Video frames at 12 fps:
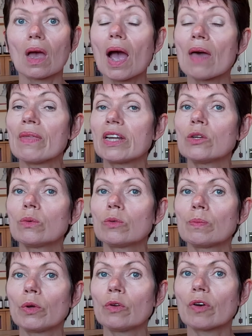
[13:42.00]
And then you would
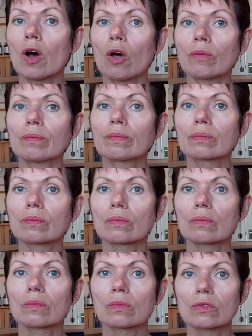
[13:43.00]
move on
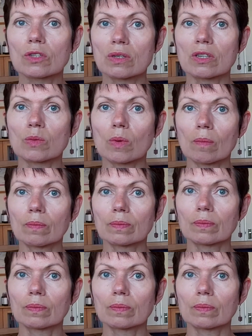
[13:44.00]
to this one.